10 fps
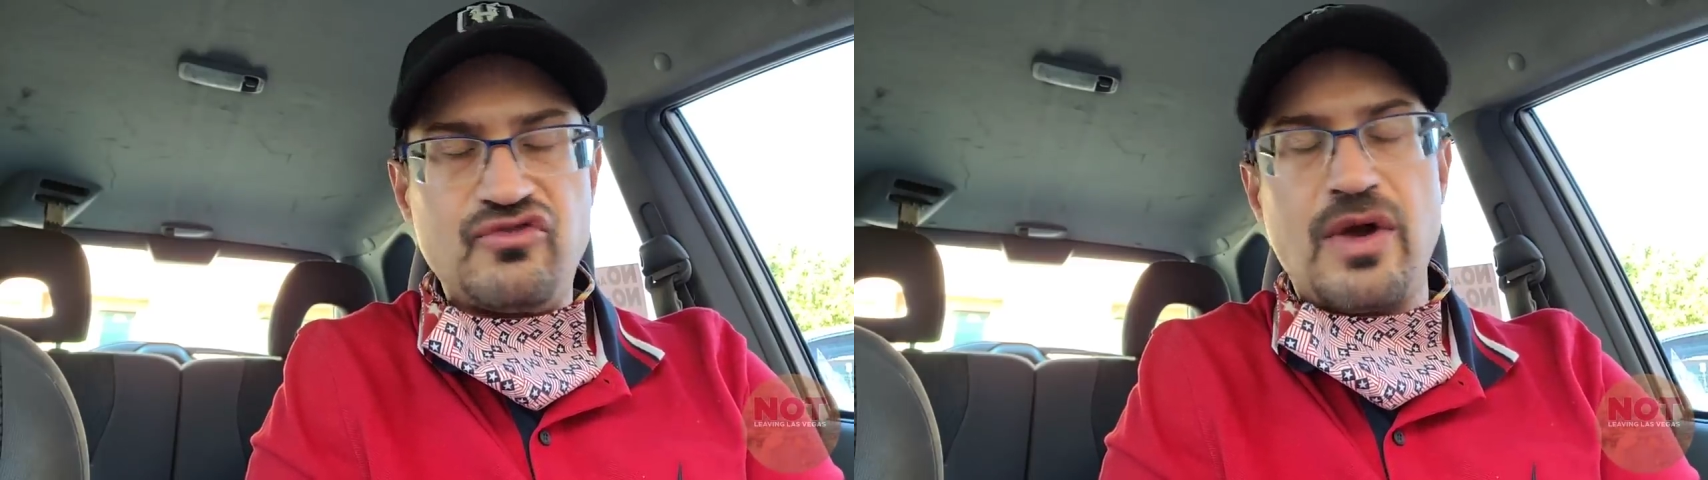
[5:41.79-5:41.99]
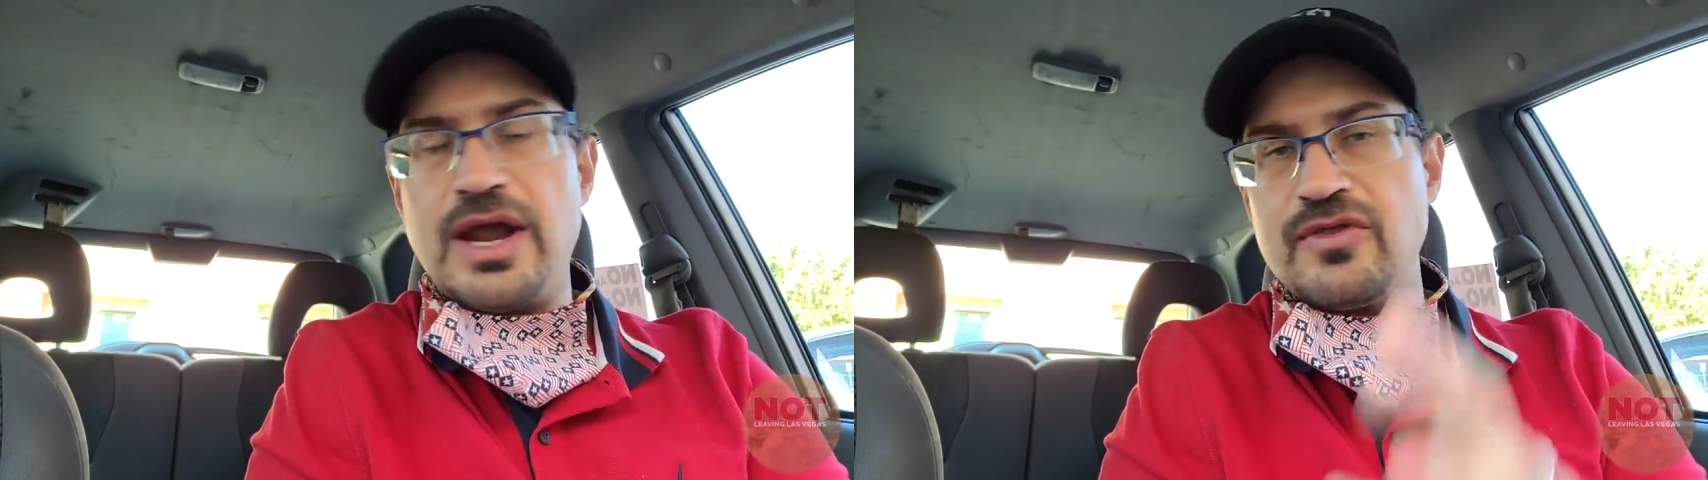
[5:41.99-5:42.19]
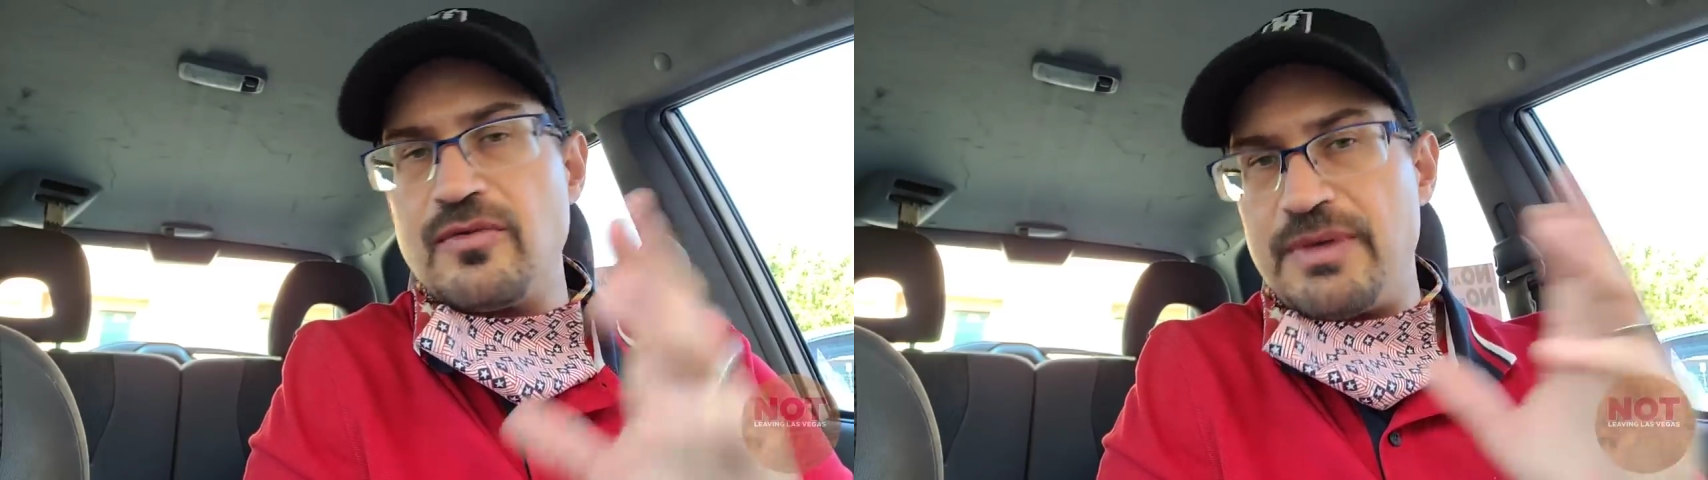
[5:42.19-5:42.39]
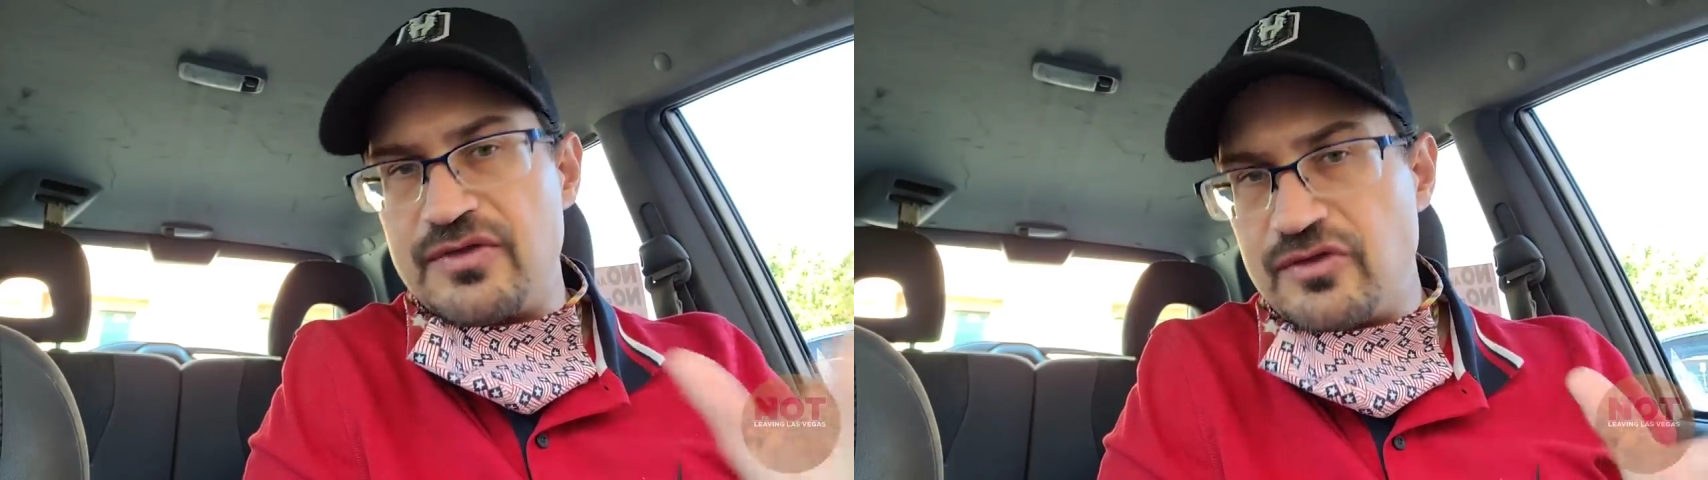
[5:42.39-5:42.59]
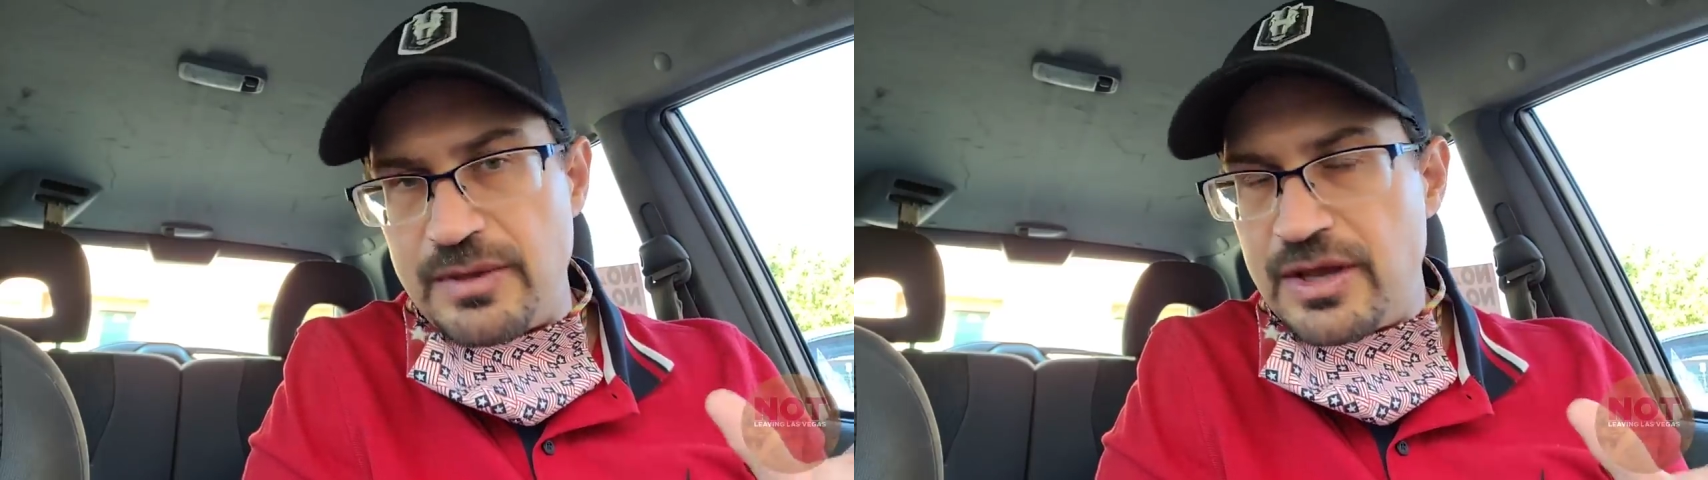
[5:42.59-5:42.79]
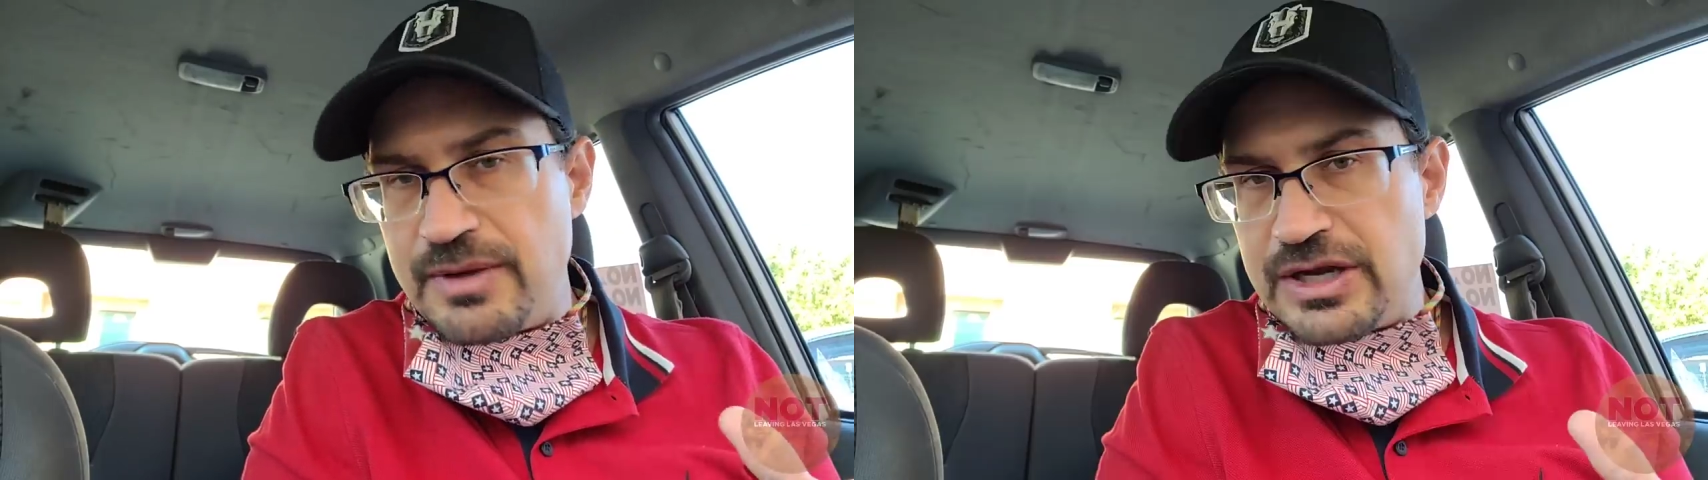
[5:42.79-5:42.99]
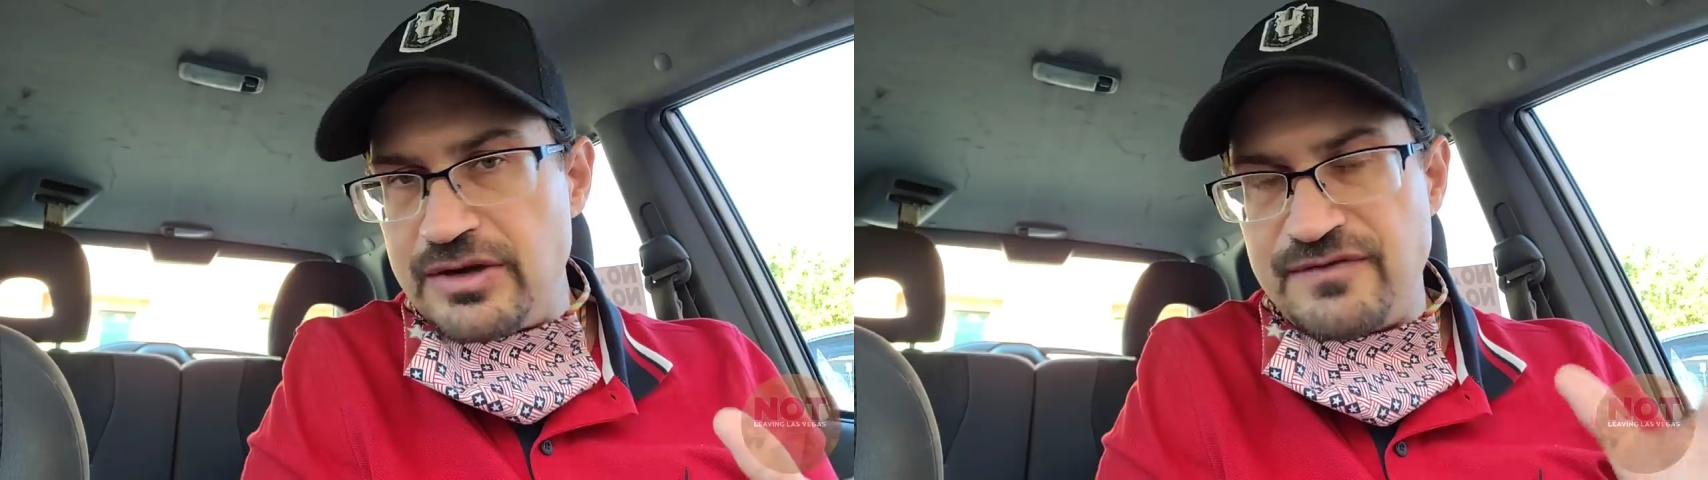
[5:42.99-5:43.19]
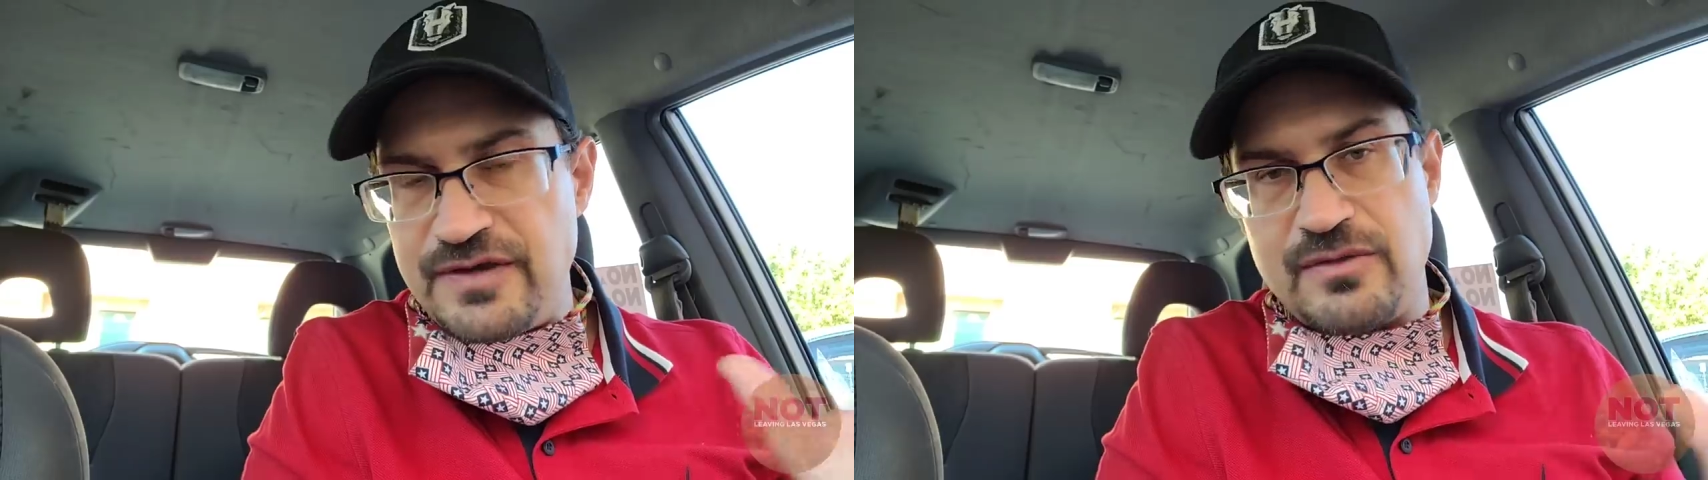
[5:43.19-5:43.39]
trying their best to make money
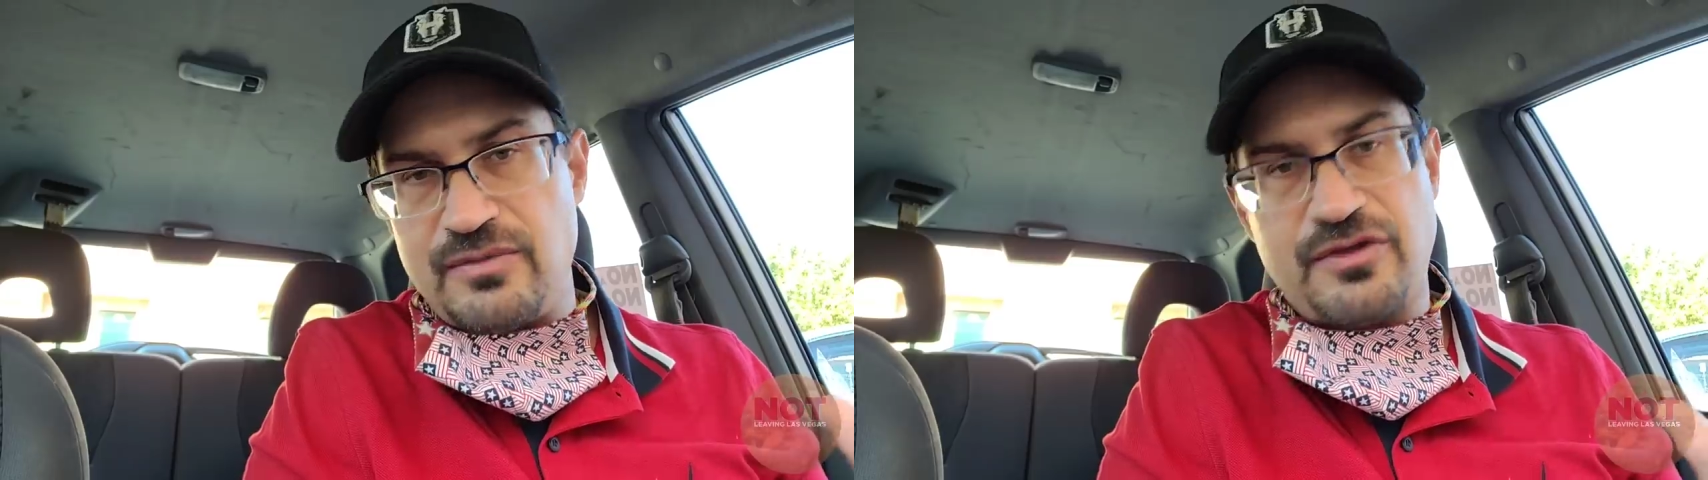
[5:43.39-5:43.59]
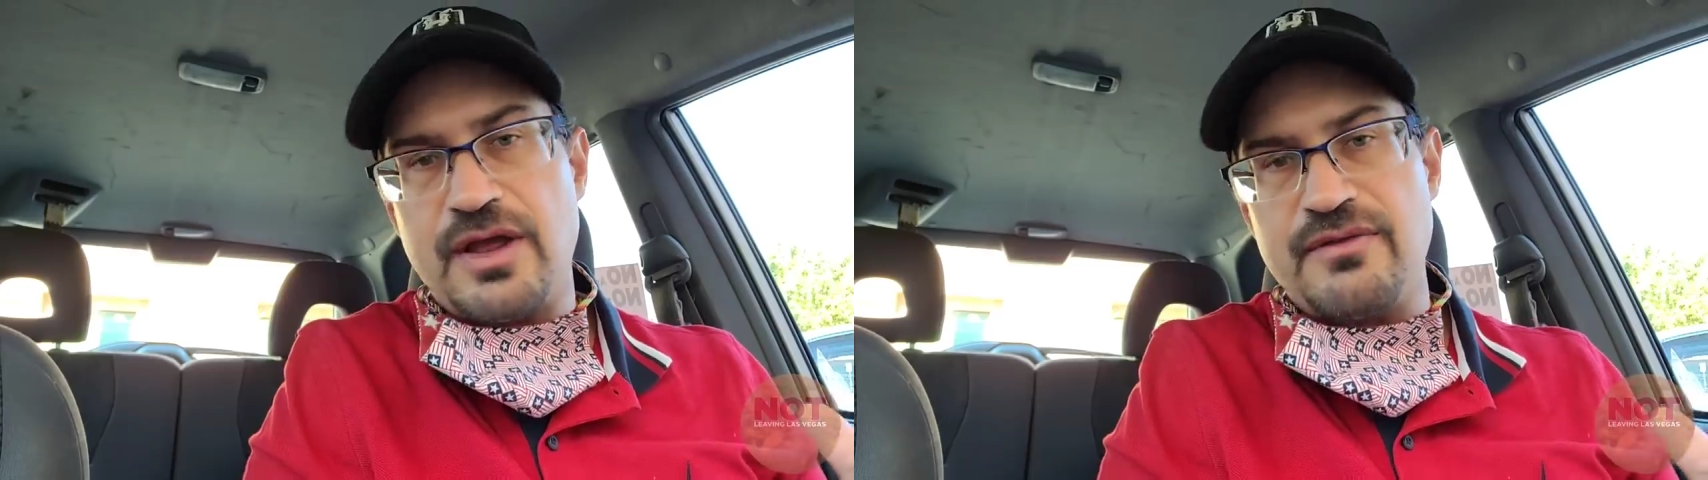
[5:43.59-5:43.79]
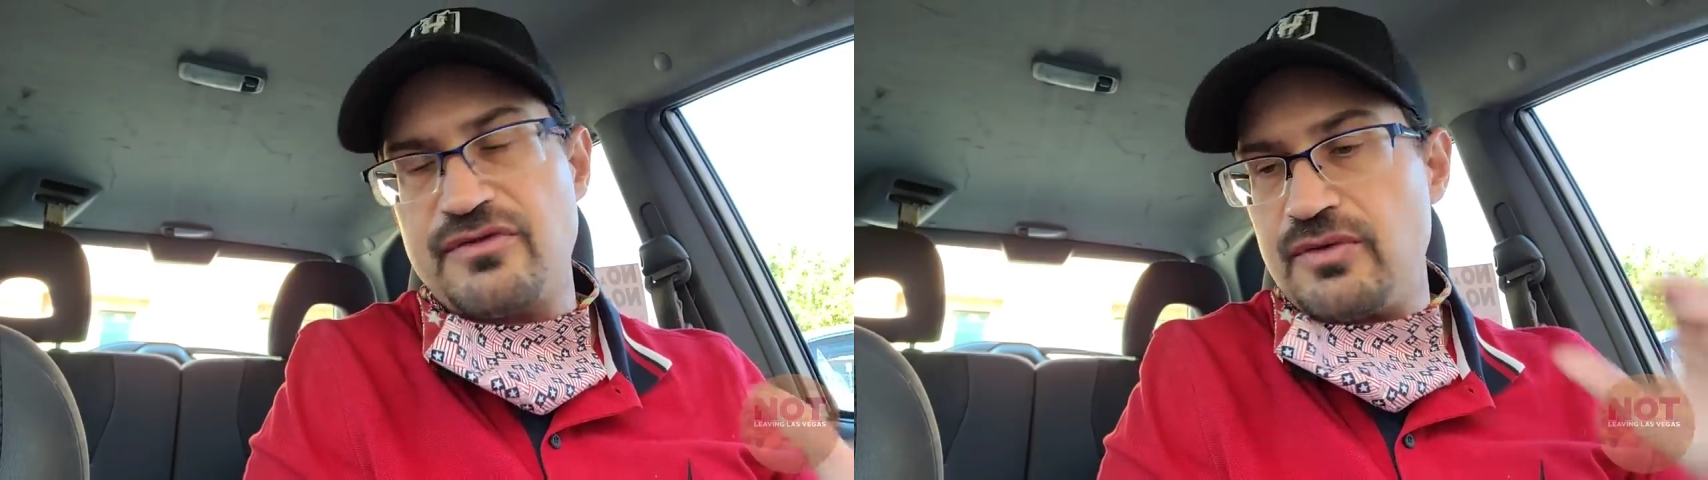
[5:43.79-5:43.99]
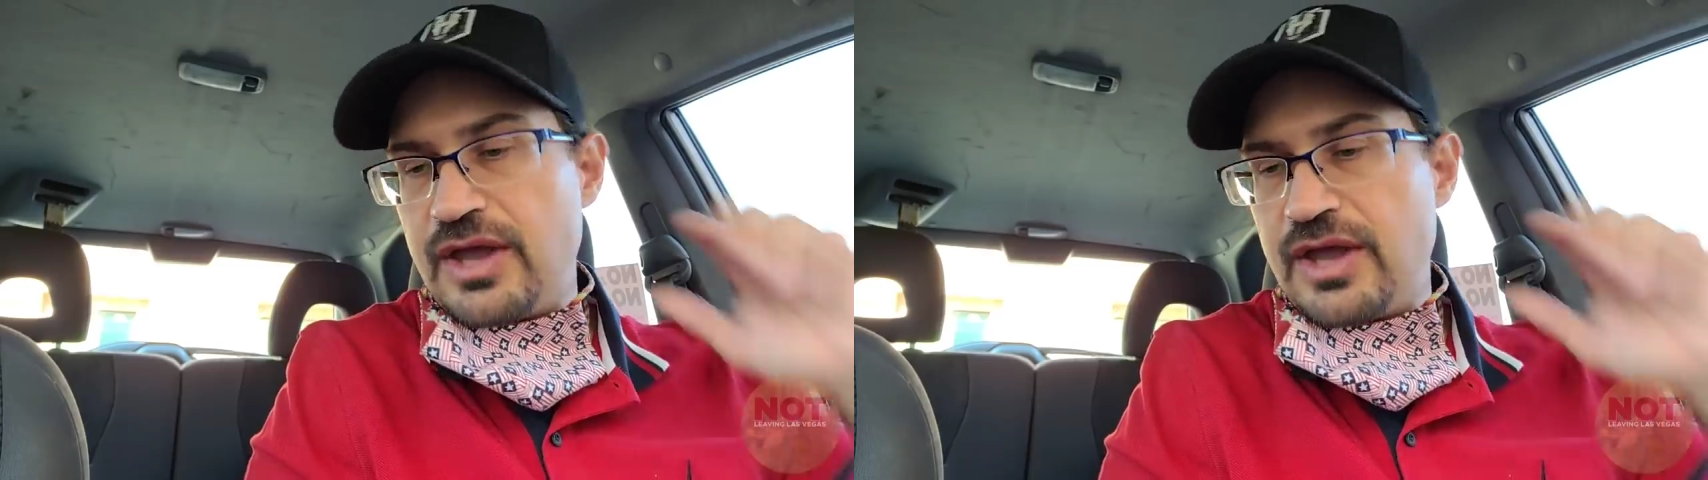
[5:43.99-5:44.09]
to feed themselves.